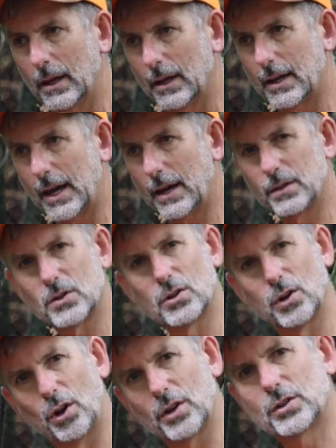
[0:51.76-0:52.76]
Now,
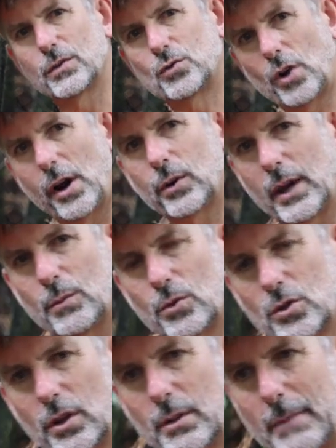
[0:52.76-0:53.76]
there's lots of trail
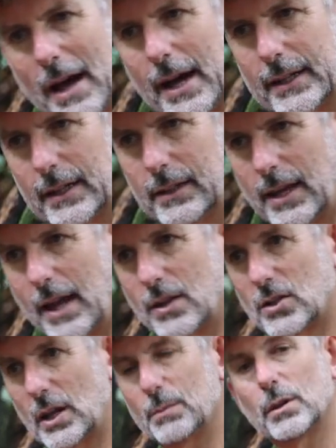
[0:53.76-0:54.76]
cameras on the market,
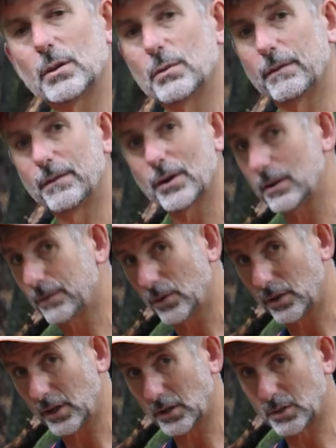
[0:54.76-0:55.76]
and some of them are very,
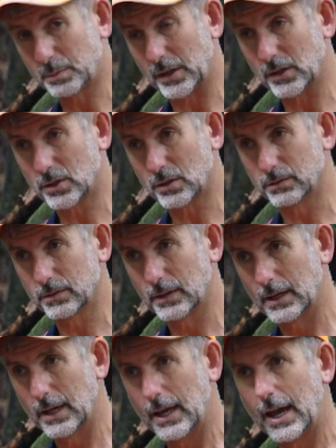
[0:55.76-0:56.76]
very expensive,
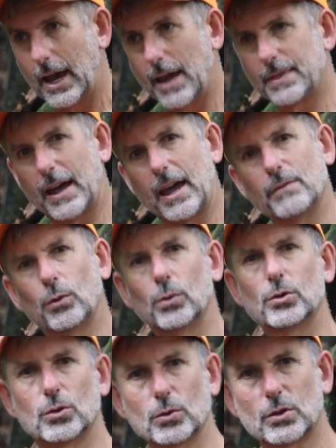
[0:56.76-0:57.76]
and they have
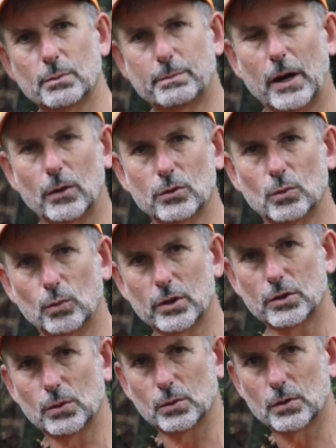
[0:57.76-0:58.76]
all sorts of bells and
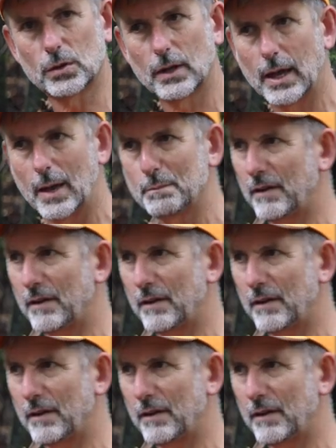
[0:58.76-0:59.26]
whistles.